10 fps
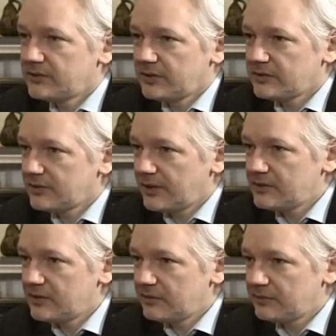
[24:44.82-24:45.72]
Well, it's
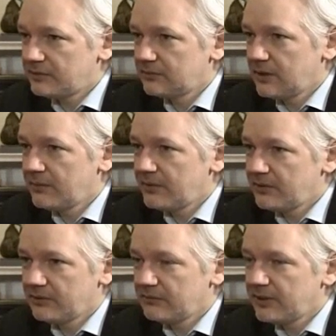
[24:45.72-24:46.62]
extensive. I
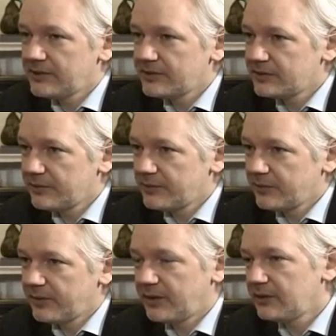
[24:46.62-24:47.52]
mean, the
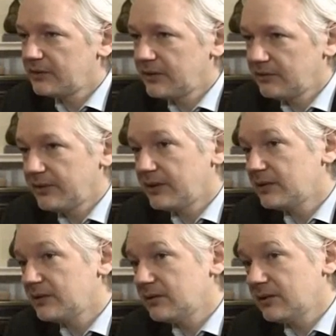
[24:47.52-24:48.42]
relationships between
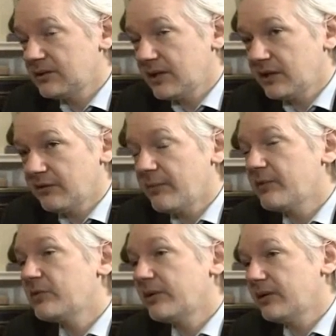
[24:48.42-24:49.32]
Hillary Clinton and Saudi
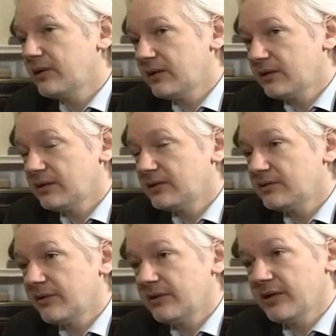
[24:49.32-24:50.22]
Arabia, between the
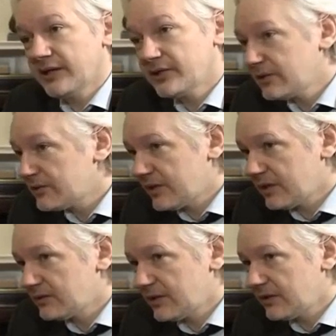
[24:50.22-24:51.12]
Clinton Foundation and
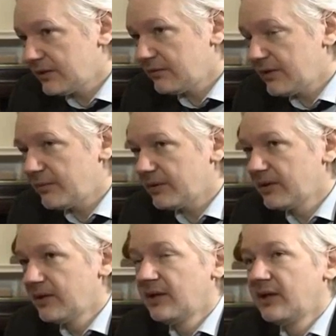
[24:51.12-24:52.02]
Saudi
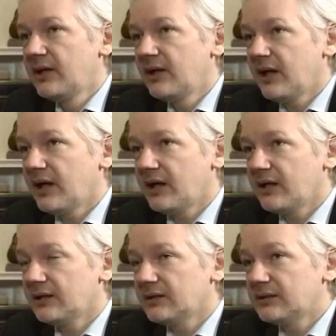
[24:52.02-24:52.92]
Arabia,
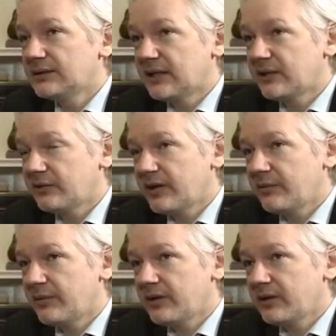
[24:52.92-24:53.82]
Saudi
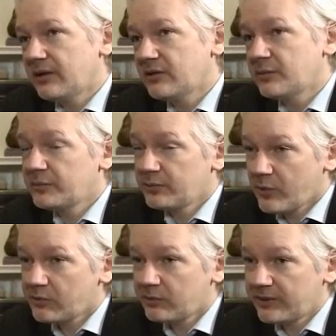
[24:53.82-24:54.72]
Arabia is
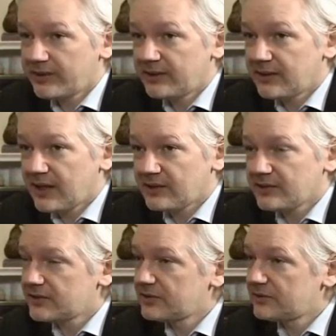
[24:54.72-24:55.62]
probably the
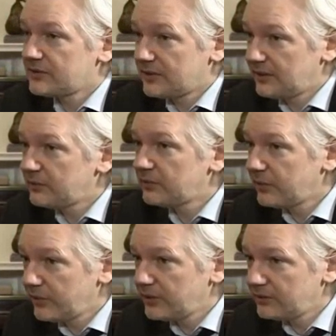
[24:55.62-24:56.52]
largest
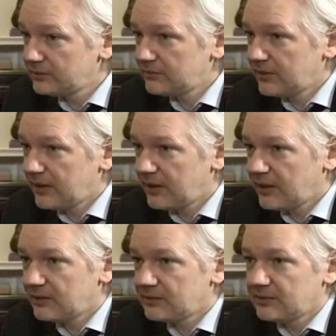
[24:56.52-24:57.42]
single donor
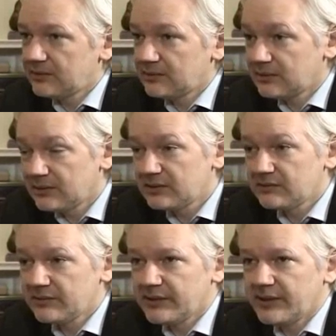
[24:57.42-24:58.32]
to the
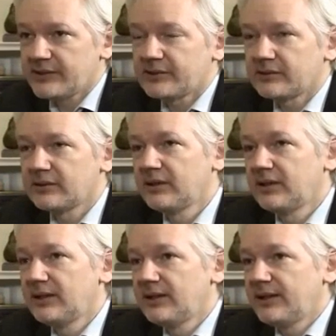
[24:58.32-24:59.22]
Clinton Foundation.